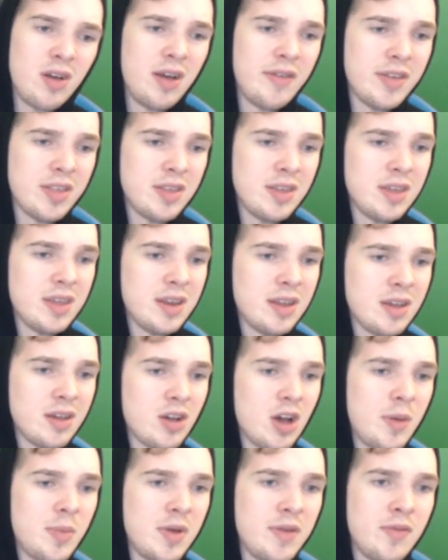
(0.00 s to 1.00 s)
Obviously, getting a
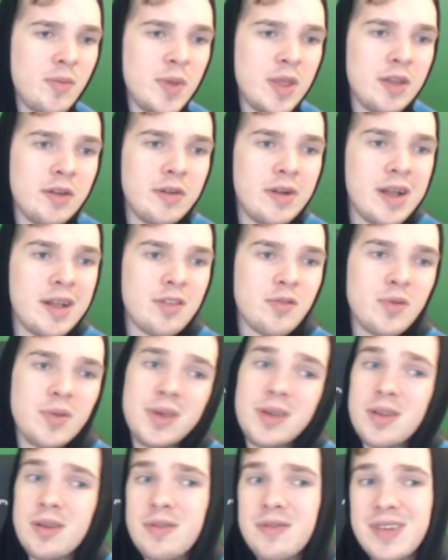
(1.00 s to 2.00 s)
copy of a minion in your hand is
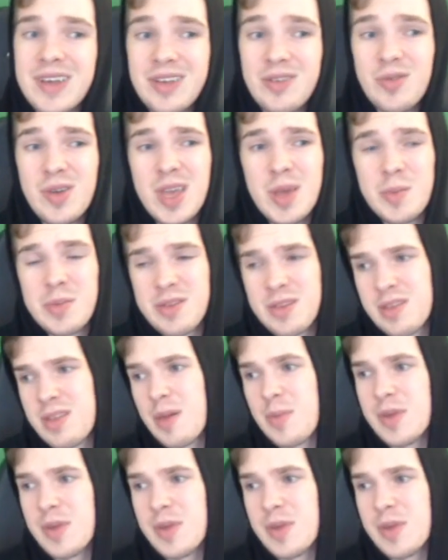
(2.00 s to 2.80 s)
really good in value games.